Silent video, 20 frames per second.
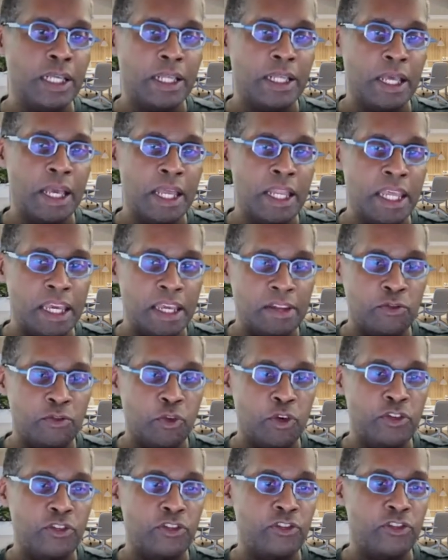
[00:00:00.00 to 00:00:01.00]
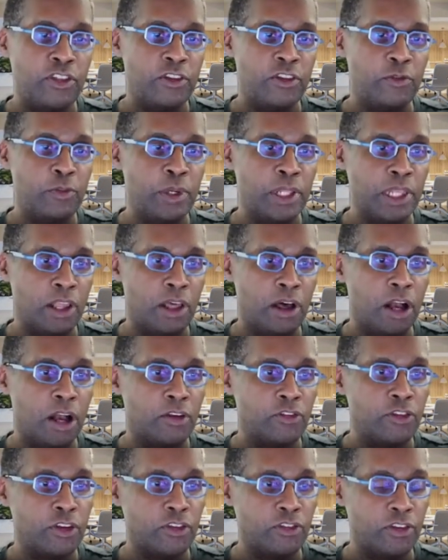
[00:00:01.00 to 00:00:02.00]
any invoices that have been
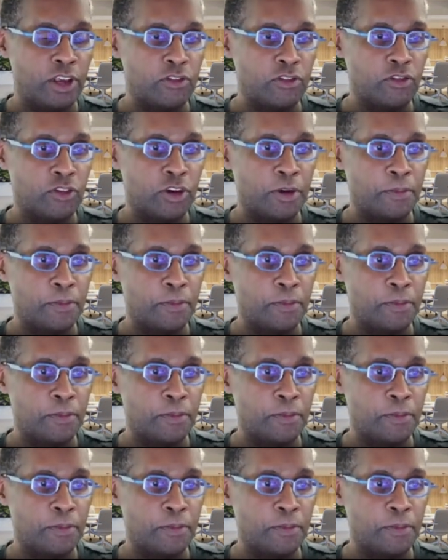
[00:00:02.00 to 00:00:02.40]
launched, etc.